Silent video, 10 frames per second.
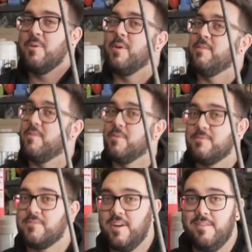we went
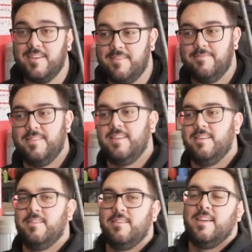for driving.
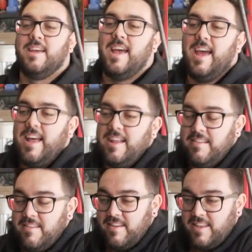We did.
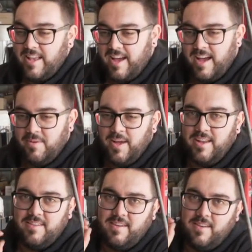And the car
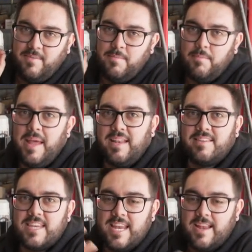went
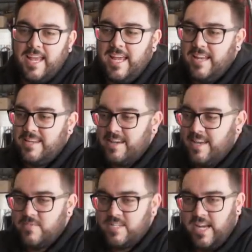mint. It
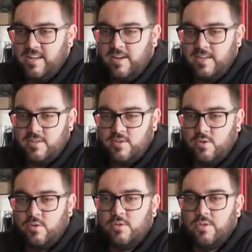stayed nice and
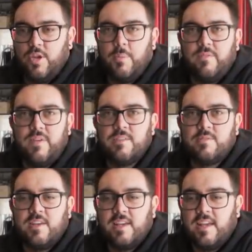cool. Thermo fans
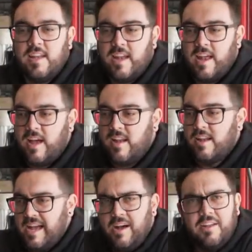were kicking in and
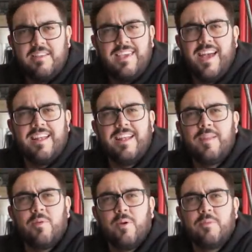out. Uh, I don't think you had
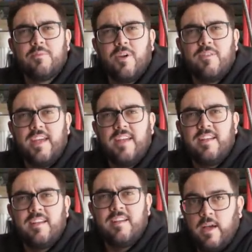any problems
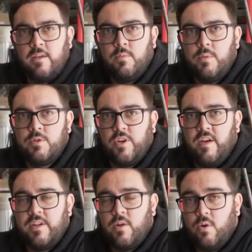overheating. Yeah. And we were
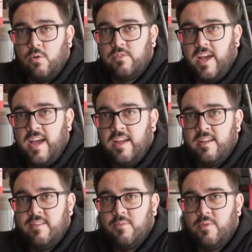driving all
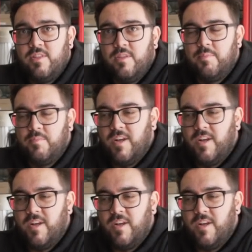day with the